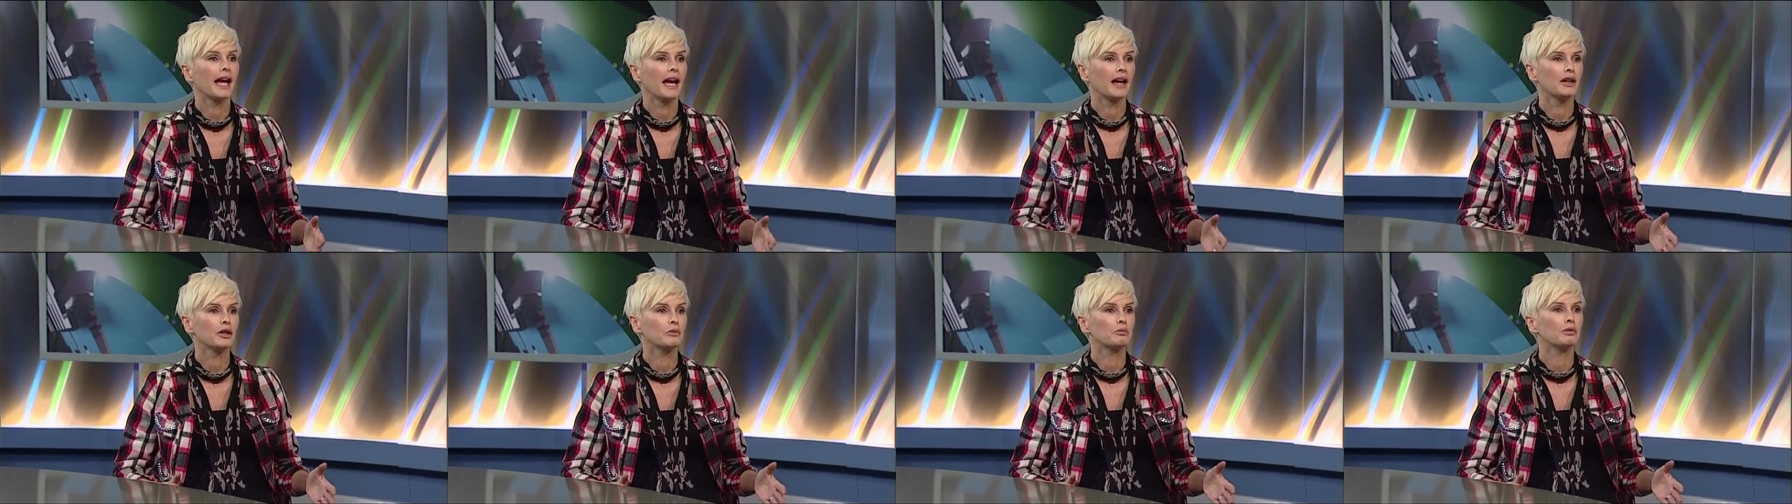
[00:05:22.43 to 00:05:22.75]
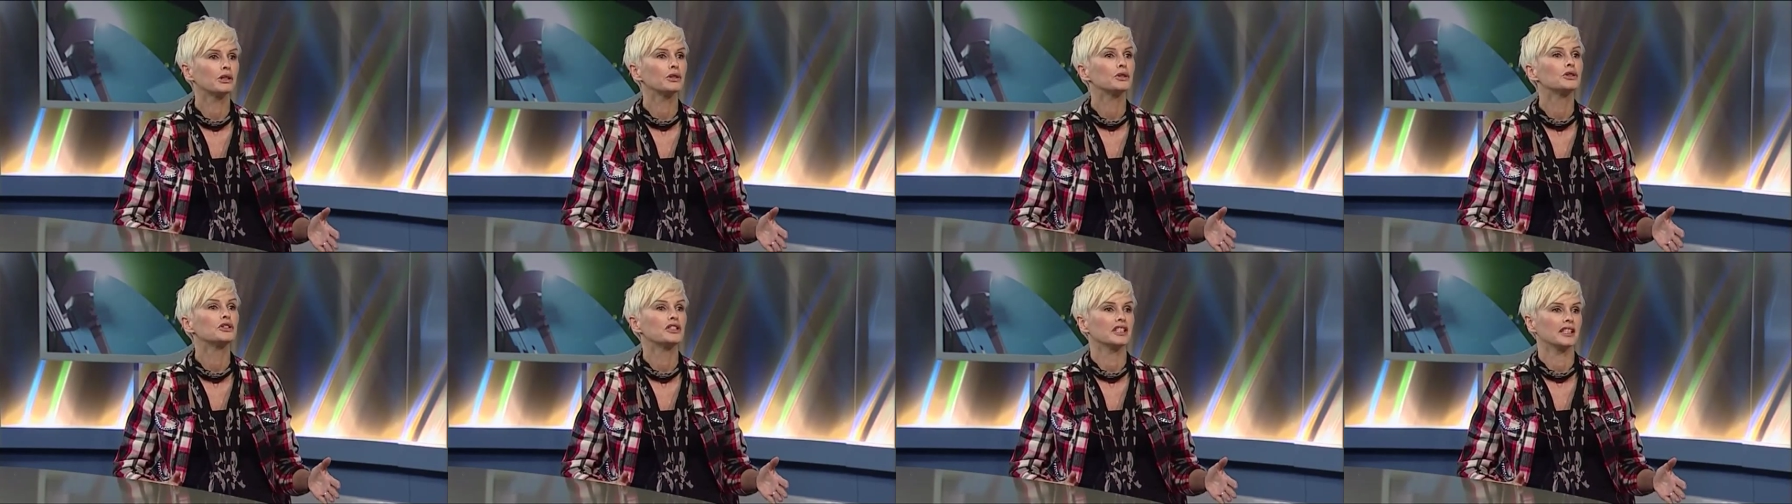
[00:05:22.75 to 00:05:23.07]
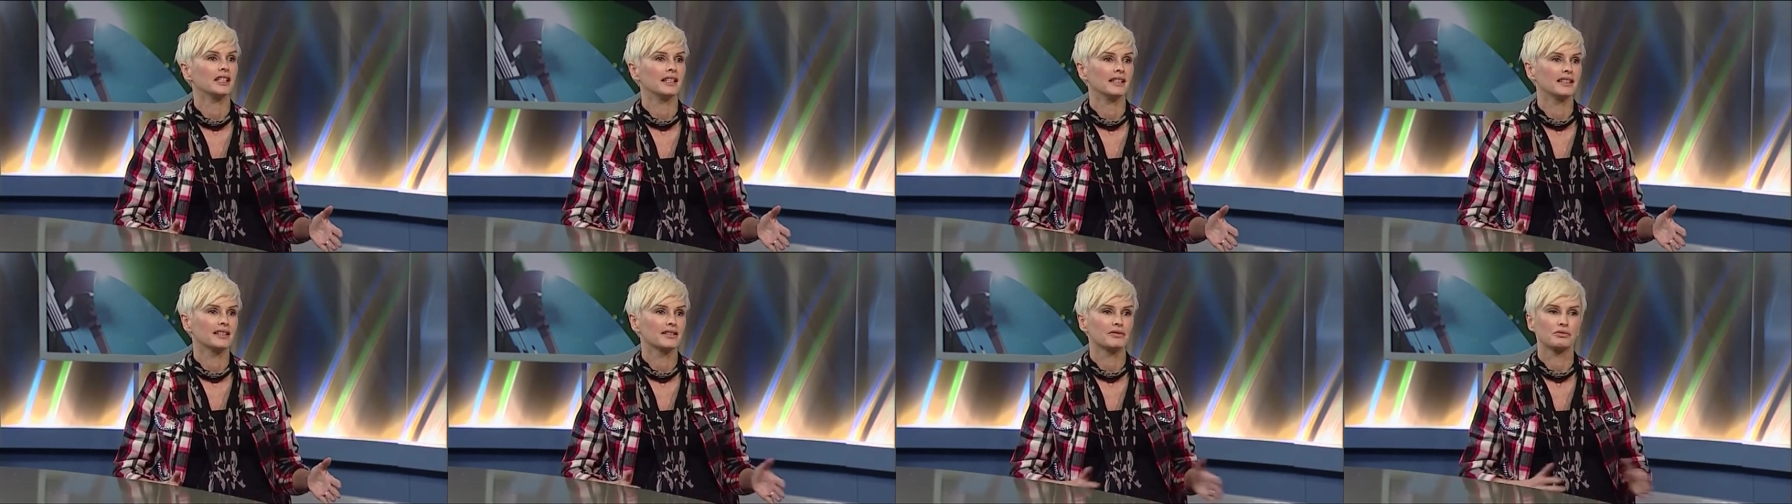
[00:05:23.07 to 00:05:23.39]
powder blue
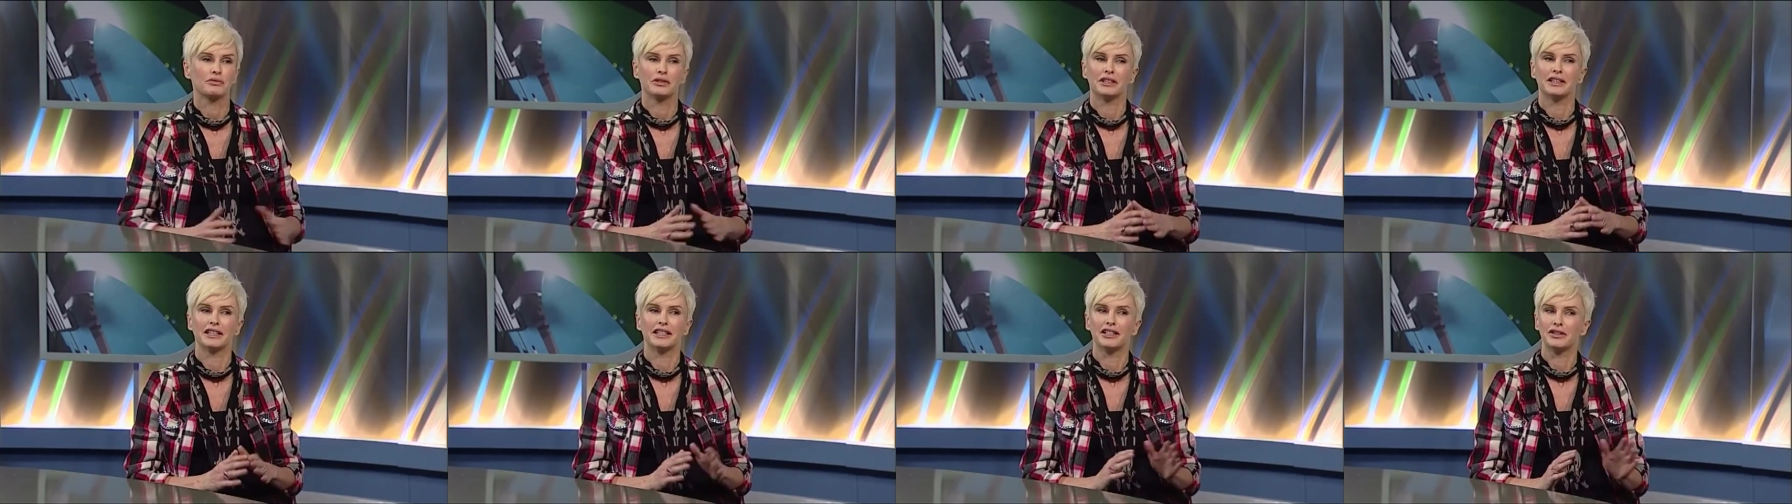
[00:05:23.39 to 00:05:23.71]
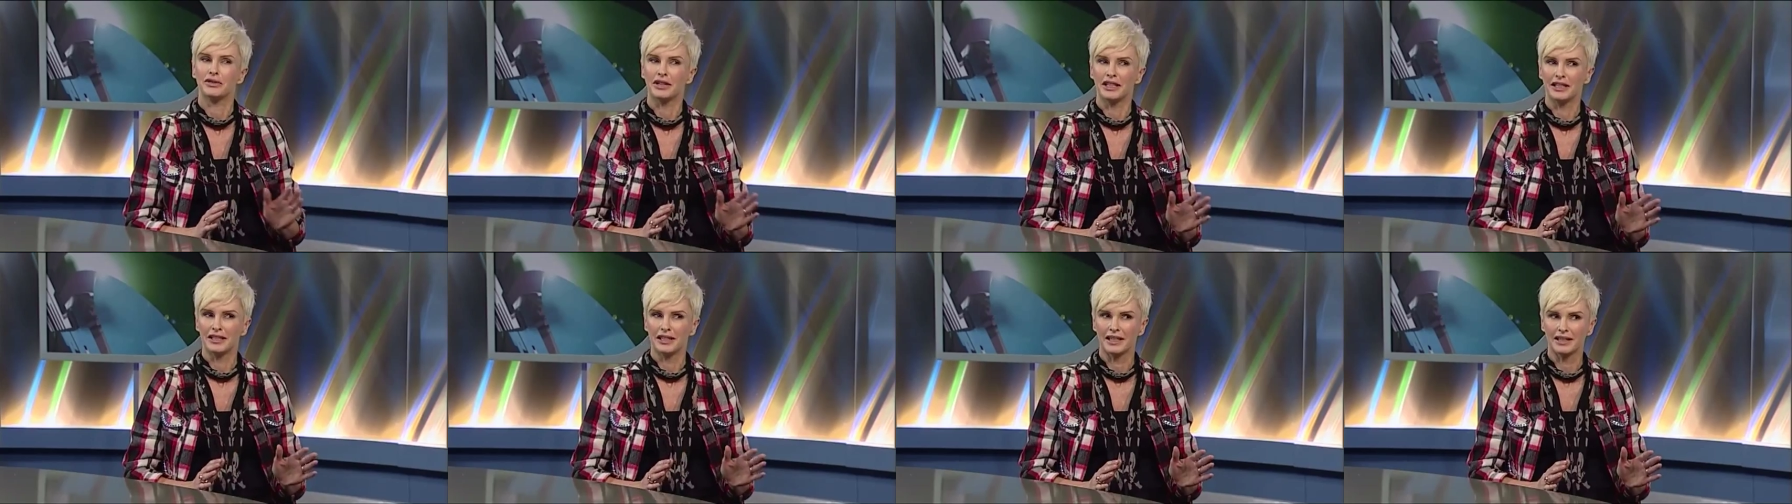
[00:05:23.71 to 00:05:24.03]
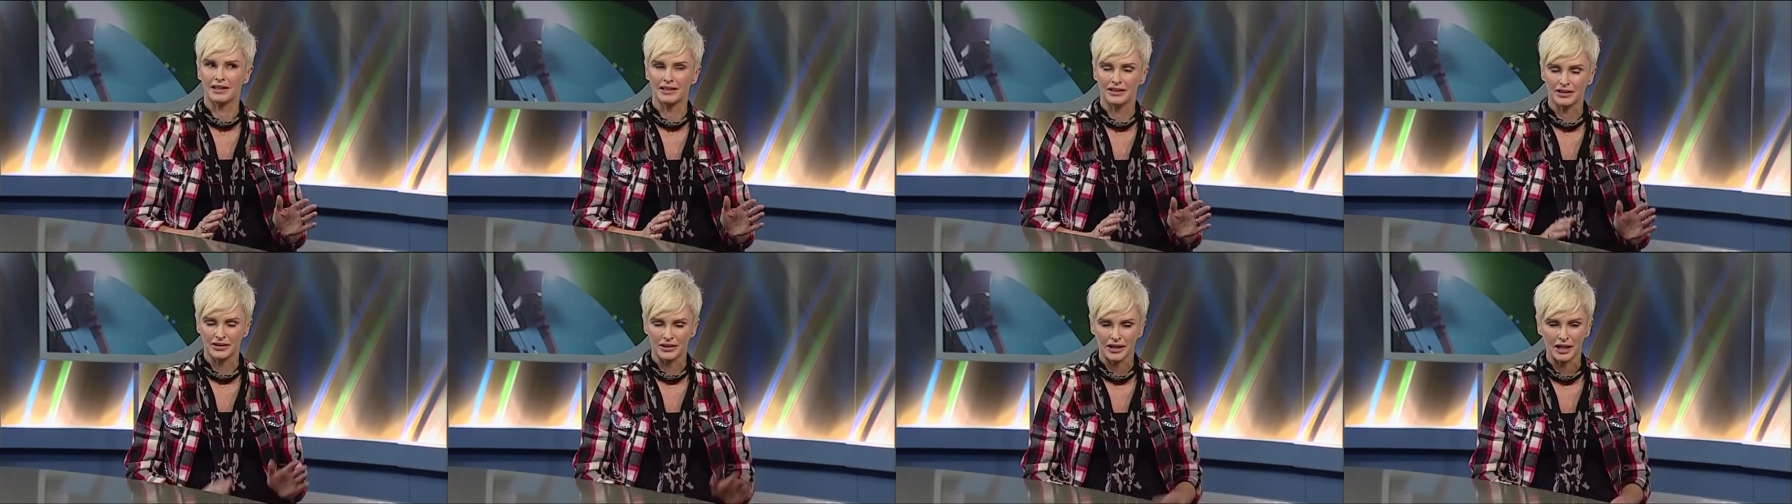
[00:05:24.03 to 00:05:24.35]
jeans, really trendy
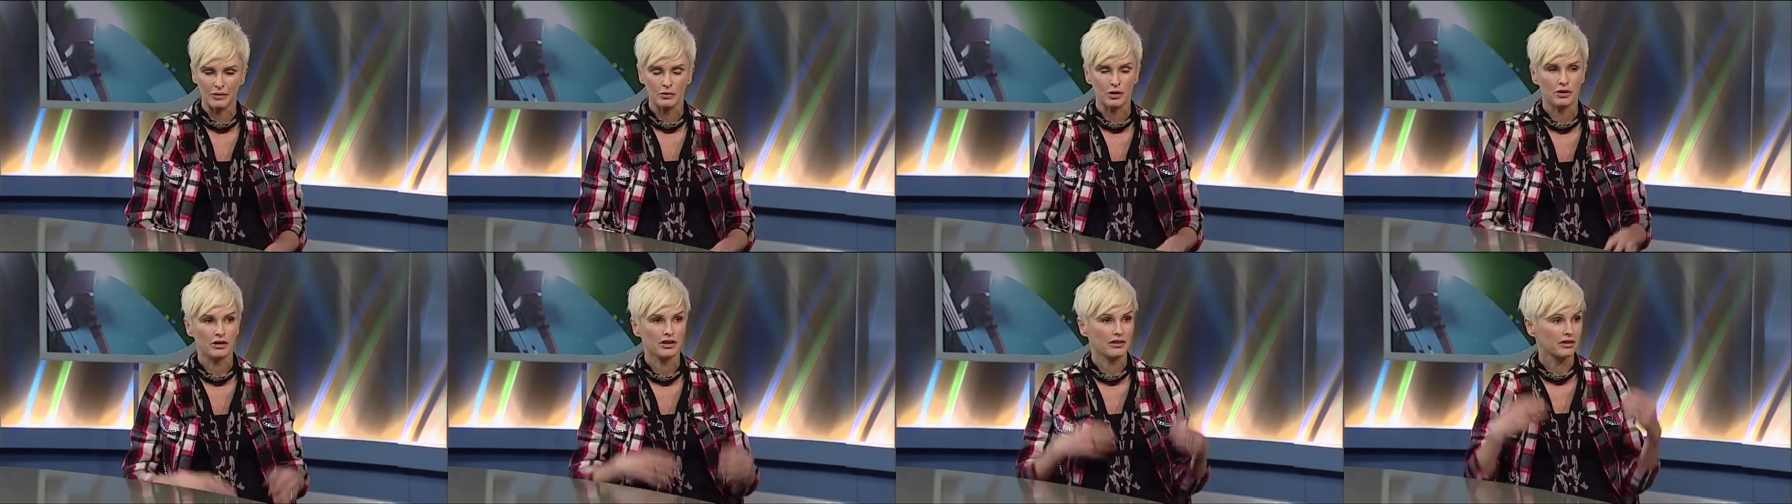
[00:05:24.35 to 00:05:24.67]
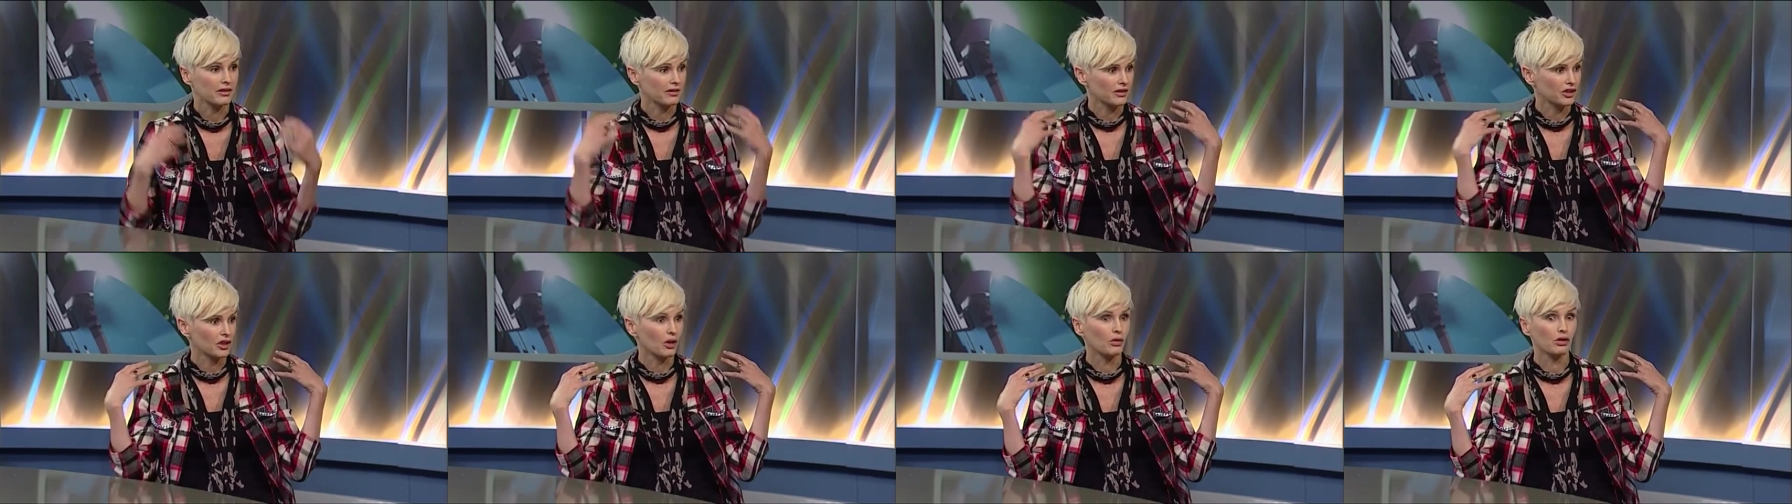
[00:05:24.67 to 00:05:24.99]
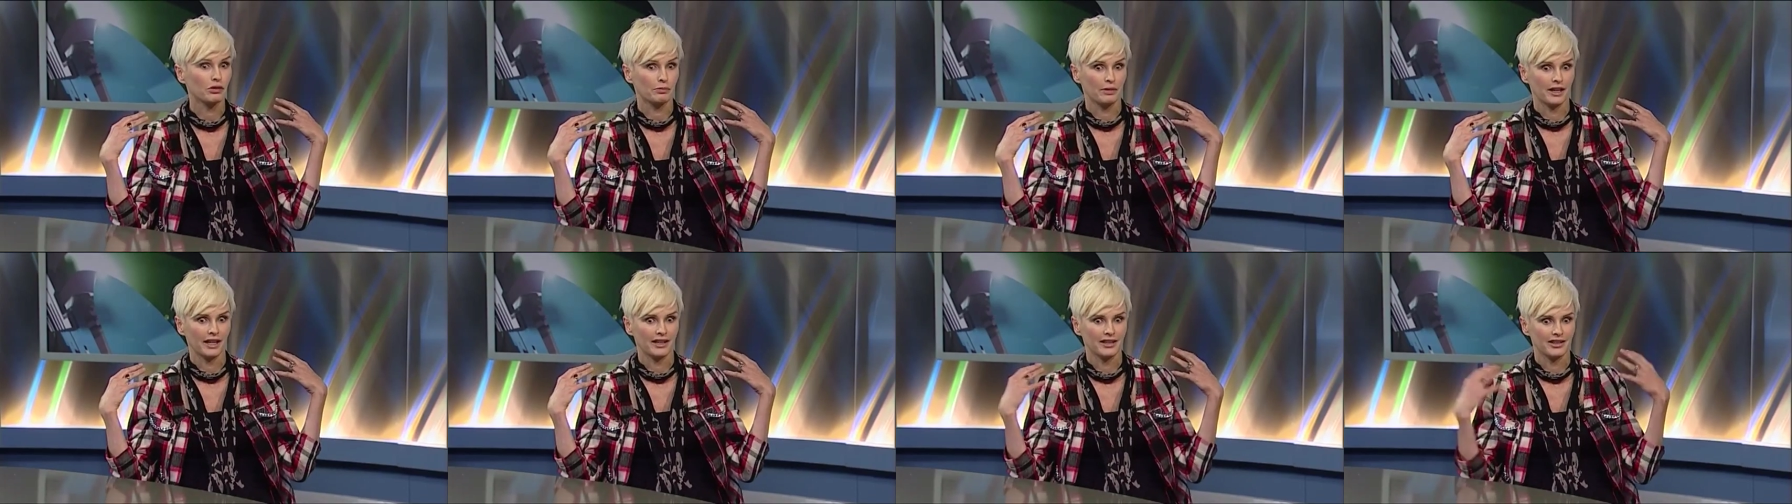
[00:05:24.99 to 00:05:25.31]
at the time with
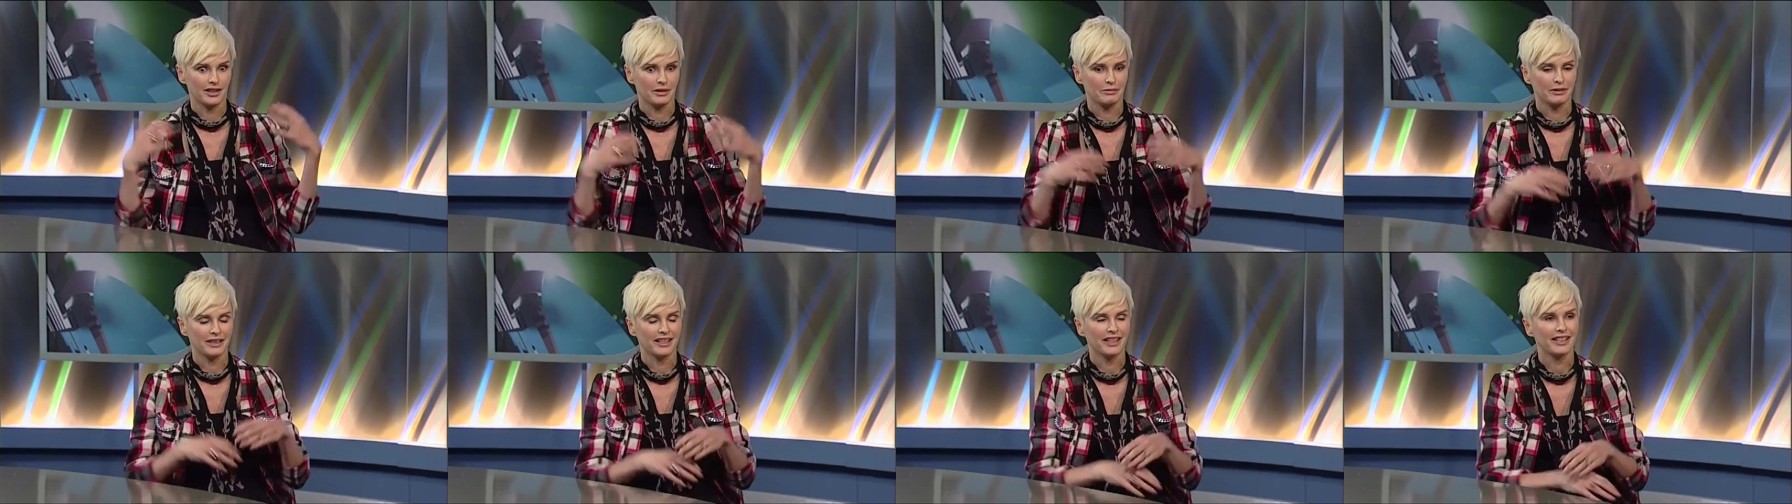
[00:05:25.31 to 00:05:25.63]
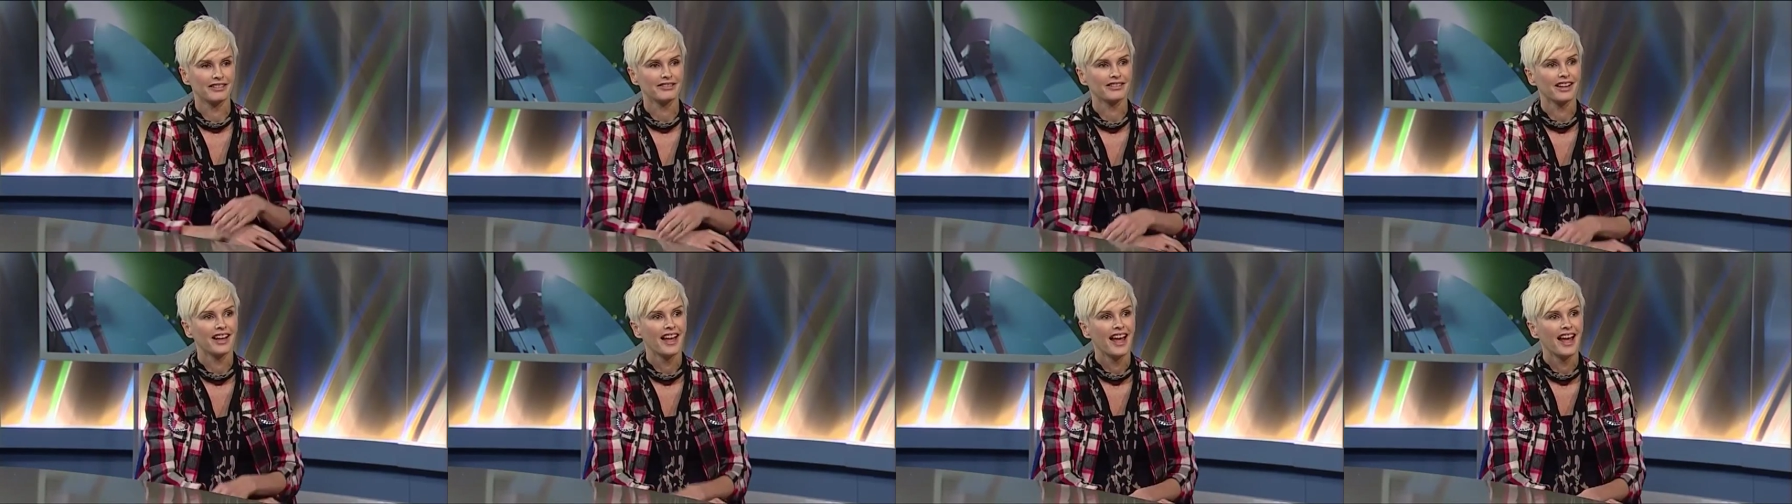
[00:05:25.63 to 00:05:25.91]
shoulder pads, I believe.